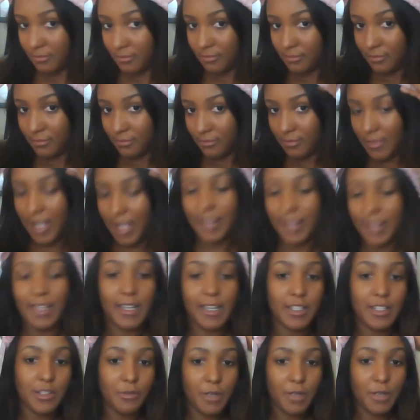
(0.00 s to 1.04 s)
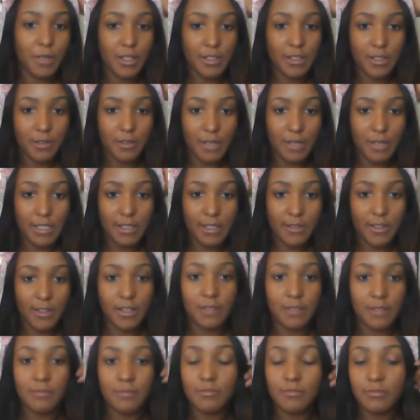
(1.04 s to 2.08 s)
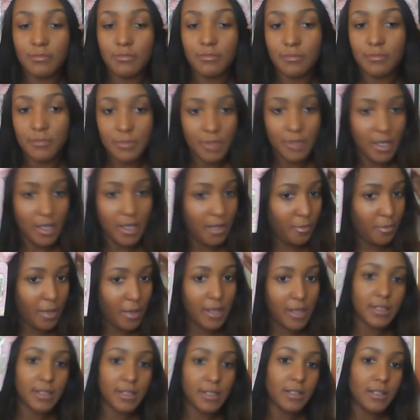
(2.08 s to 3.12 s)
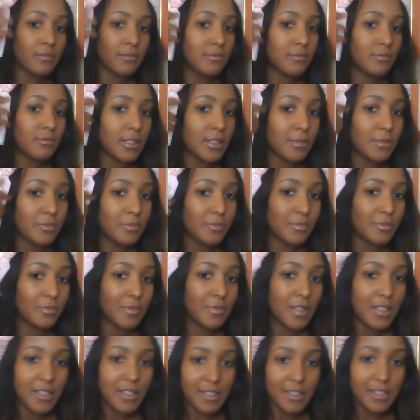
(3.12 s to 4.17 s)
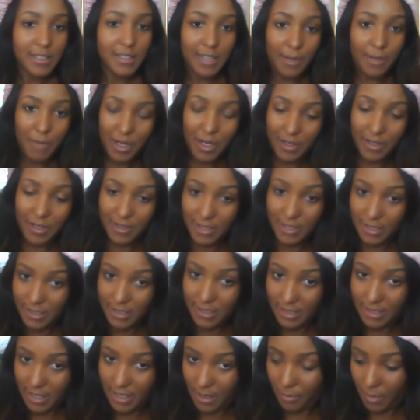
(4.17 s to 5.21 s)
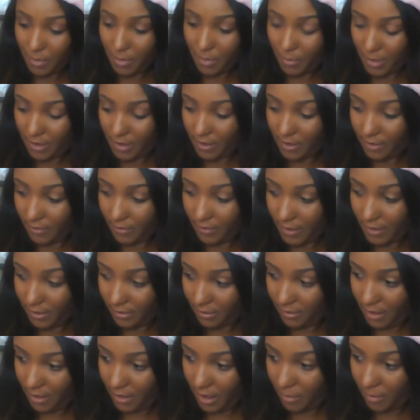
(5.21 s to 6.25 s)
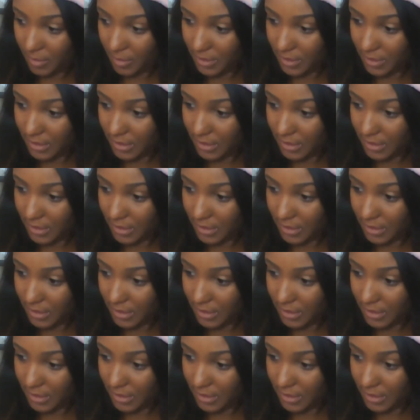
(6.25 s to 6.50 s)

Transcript: I think I should wear this the rest of the unboxing. Oh, sorry, I'm not used to this camera being like opposite.